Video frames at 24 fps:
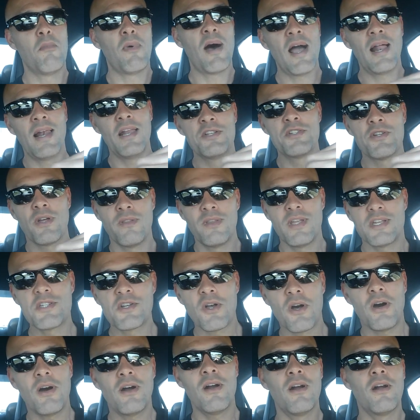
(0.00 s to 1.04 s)
the mileage on
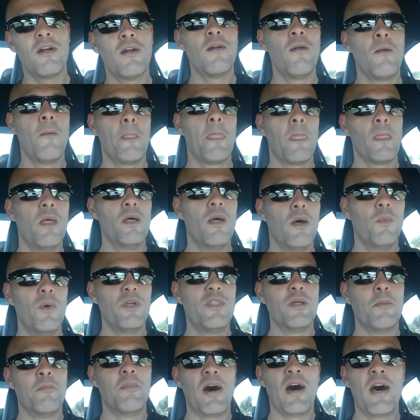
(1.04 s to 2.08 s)
this car
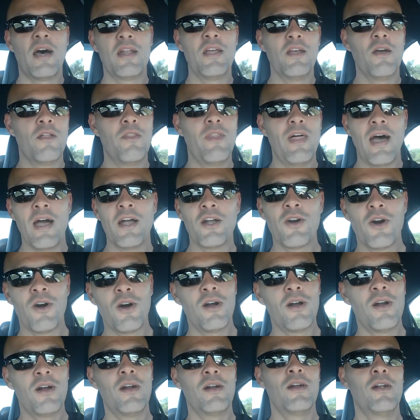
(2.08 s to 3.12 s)
with the body on that
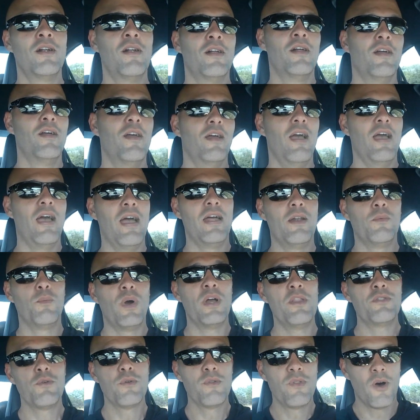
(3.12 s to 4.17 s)
car and
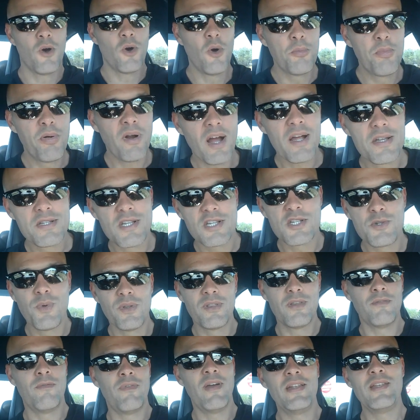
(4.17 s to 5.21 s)
went through the whole process
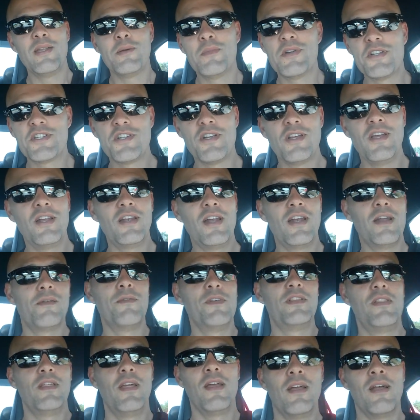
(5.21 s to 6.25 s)
with the vending machine and
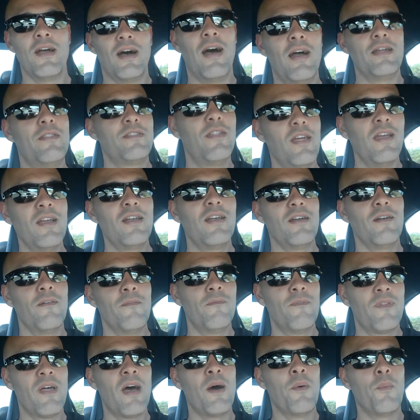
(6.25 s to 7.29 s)
everything, I think
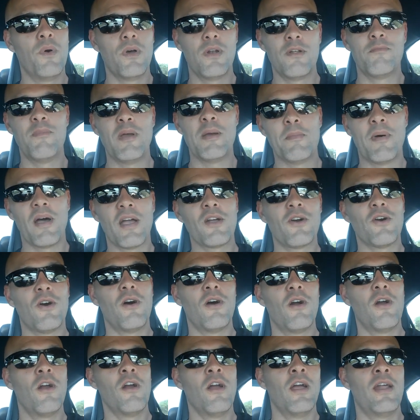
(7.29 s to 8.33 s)
that would have been my
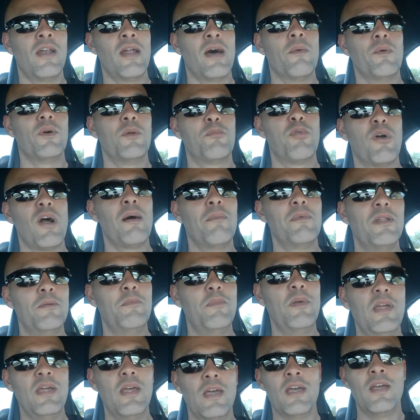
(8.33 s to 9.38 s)
car and I would probably
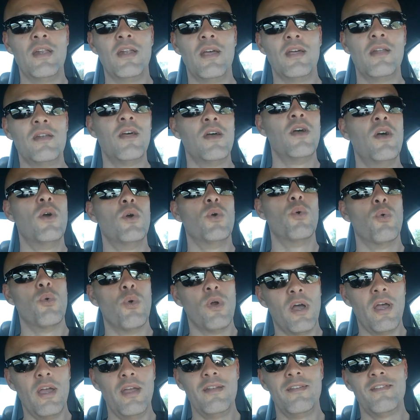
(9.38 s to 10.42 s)
be in it
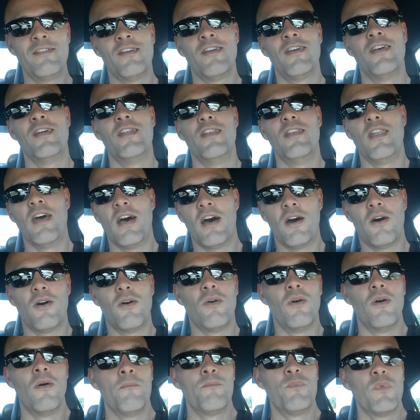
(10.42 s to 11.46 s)
right
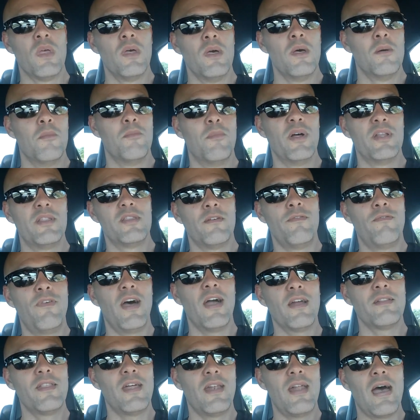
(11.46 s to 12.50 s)
now. But the
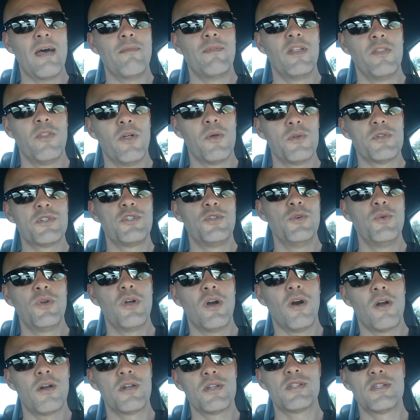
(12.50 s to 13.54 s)
fact that having those two
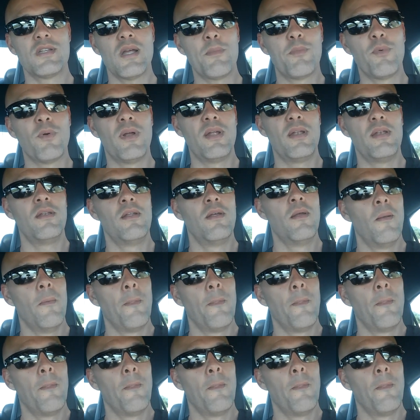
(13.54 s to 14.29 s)
cars separate,